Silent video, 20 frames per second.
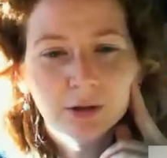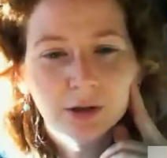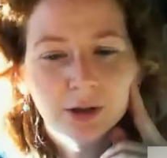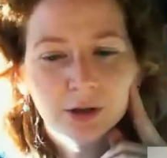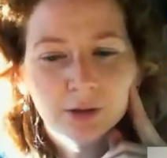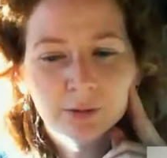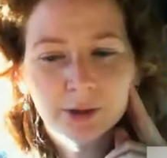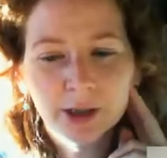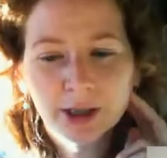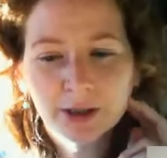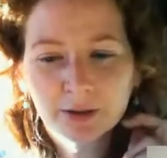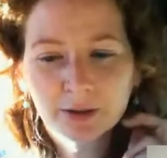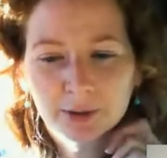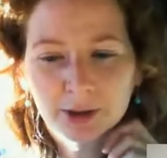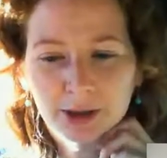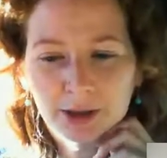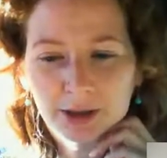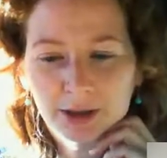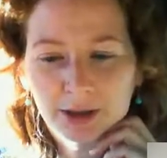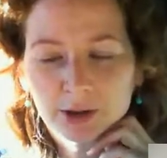are you
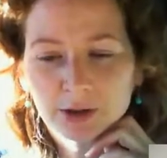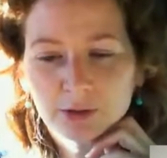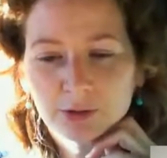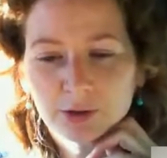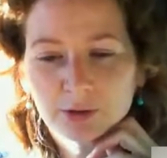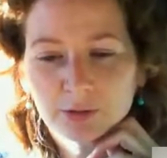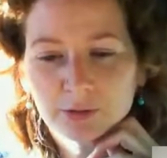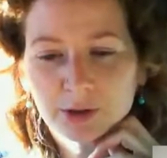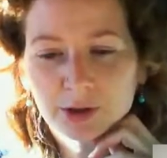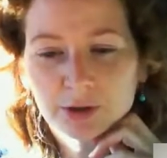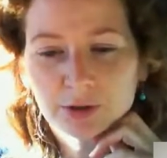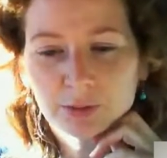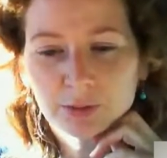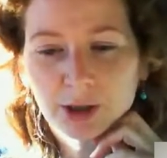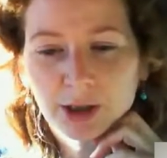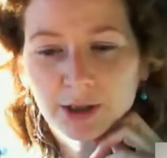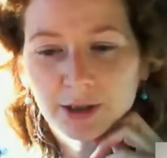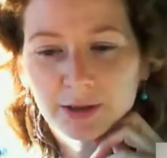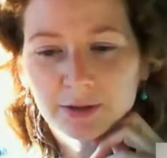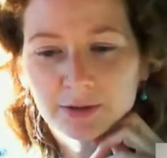echoing now? Oh, you're in
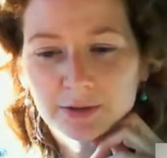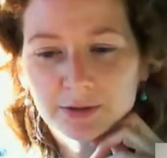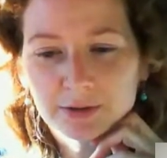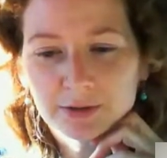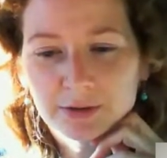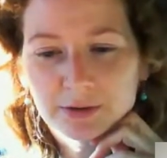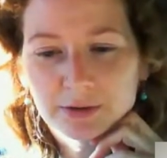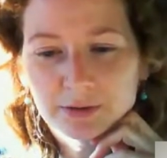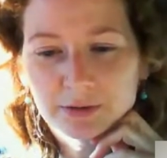twice.